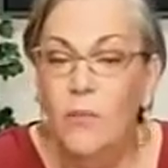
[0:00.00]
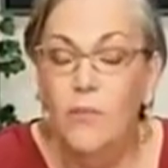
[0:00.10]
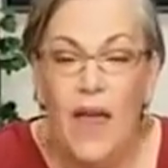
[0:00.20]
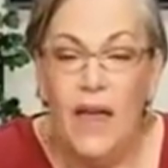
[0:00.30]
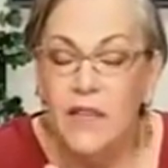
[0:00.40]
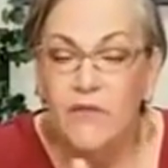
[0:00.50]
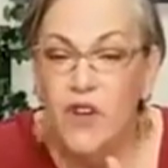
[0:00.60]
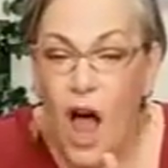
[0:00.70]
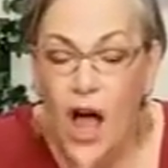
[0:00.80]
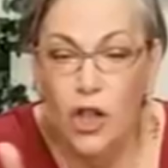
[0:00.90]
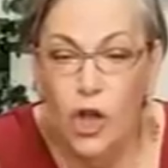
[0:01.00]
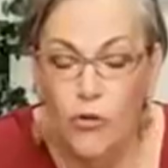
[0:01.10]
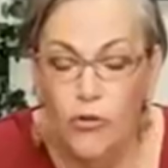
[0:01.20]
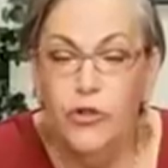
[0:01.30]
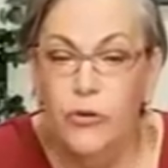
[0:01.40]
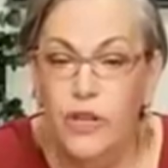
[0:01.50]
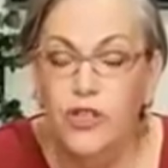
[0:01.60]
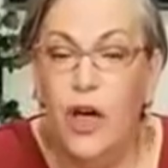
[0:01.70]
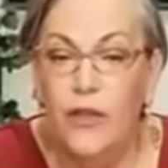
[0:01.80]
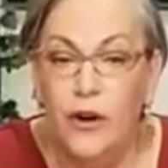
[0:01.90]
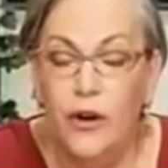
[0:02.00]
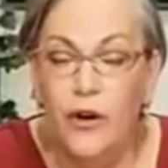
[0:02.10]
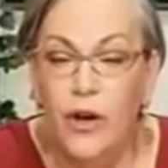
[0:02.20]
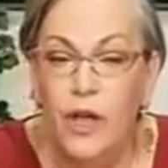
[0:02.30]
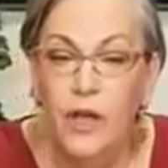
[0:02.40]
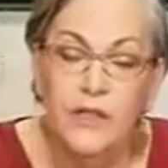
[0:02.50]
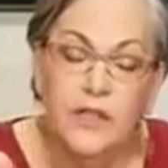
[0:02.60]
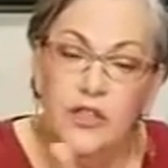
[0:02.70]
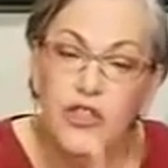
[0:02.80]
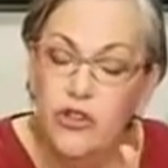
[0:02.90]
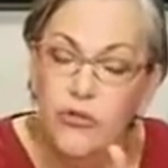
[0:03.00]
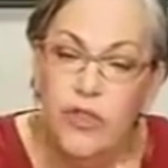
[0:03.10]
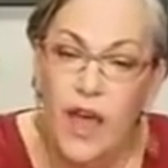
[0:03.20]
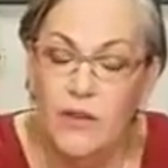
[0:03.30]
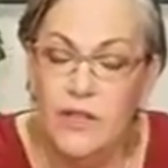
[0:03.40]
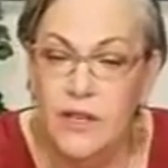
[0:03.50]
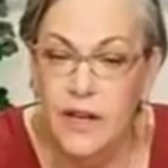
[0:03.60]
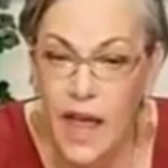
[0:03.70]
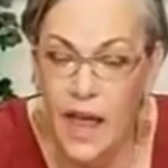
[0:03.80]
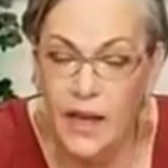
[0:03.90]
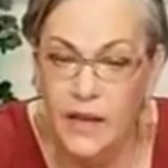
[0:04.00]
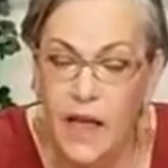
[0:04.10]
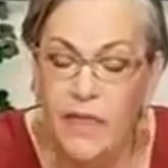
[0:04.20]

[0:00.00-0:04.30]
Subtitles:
banks have not loaned to each other since 2008.